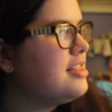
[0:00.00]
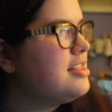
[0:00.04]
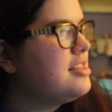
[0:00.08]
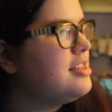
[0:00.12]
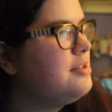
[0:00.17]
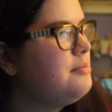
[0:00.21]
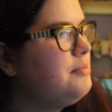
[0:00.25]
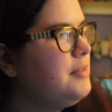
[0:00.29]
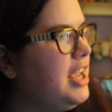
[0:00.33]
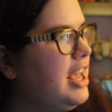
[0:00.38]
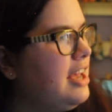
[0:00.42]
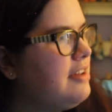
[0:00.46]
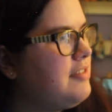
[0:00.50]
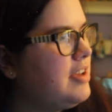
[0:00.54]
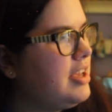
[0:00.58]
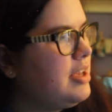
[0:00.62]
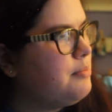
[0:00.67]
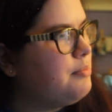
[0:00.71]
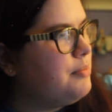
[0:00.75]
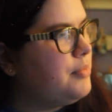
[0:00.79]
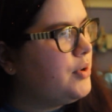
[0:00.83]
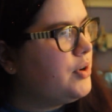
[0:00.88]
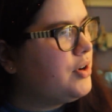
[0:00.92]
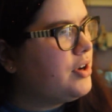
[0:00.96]
Then we have a
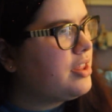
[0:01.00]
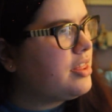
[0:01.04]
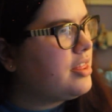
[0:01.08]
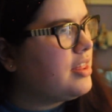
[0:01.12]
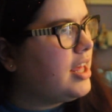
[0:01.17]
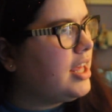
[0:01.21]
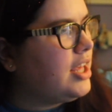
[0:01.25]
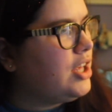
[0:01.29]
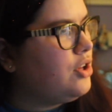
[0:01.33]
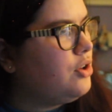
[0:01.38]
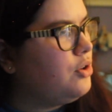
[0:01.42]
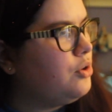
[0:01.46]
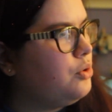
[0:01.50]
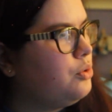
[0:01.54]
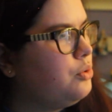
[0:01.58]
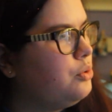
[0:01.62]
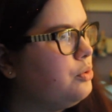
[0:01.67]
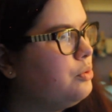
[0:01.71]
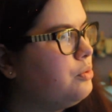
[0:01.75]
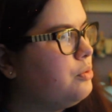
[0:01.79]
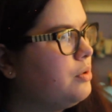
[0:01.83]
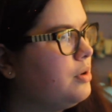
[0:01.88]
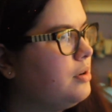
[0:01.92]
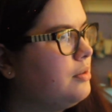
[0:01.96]
book that
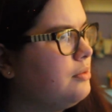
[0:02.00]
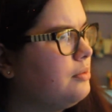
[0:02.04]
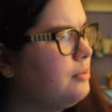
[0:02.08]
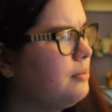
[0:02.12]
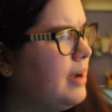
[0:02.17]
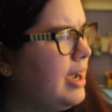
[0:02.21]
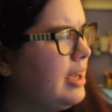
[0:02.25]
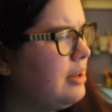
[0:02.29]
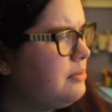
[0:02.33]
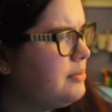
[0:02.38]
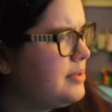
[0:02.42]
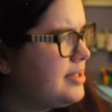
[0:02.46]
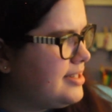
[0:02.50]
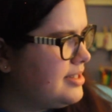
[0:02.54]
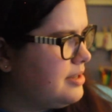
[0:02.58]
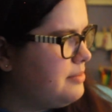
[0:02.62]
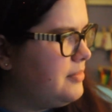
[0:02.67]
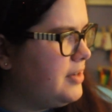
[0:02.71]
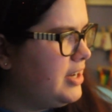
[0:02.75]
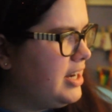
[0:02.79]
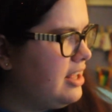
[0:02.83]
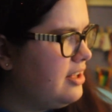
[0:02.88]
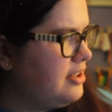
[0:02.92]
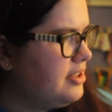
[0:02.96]
you read with
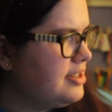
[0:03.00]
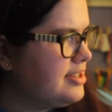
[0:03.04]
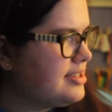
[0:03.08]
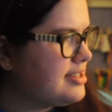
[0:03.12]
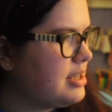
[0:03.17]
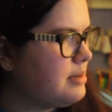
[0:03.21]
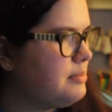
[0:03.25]
someone else,